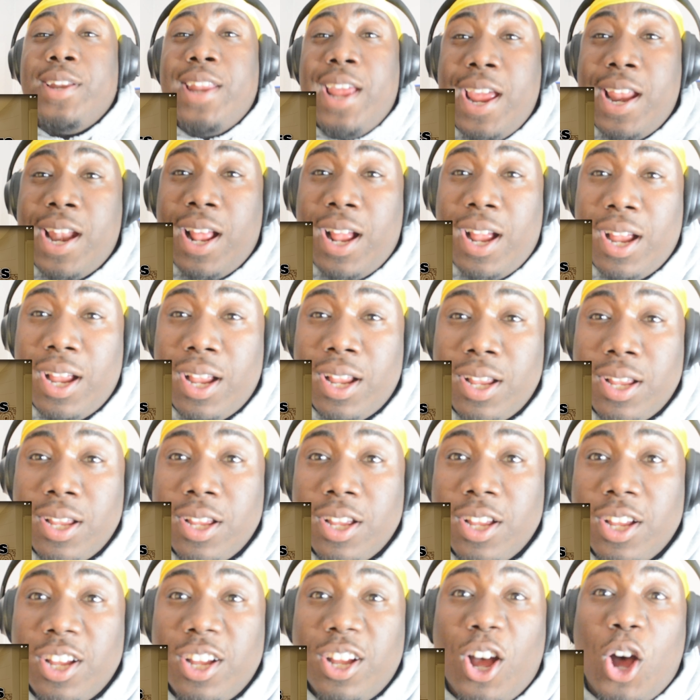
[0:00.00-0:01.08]
that, huh?
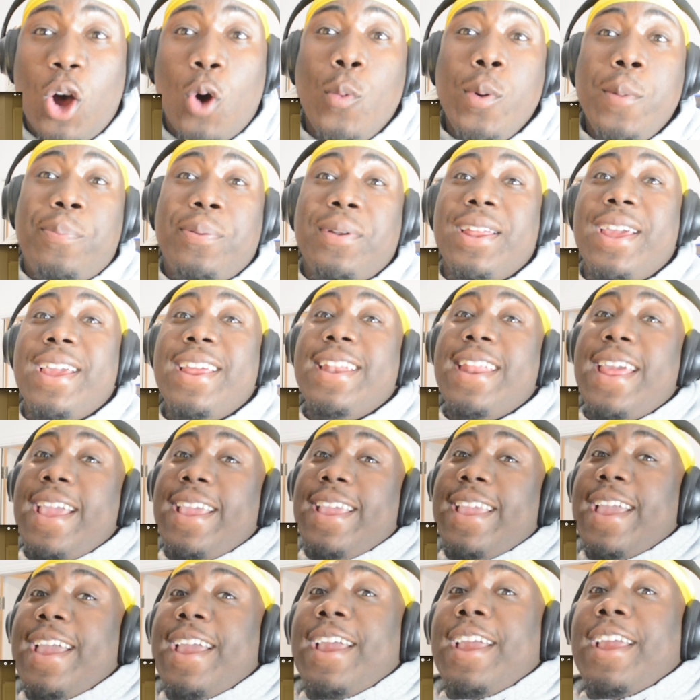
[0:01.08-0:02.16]
Oh, we playing that
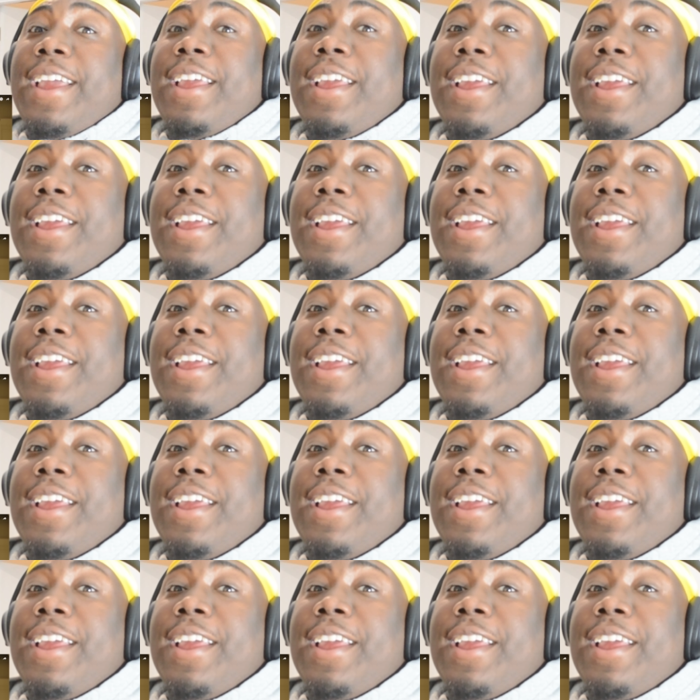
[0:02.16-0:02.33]
game.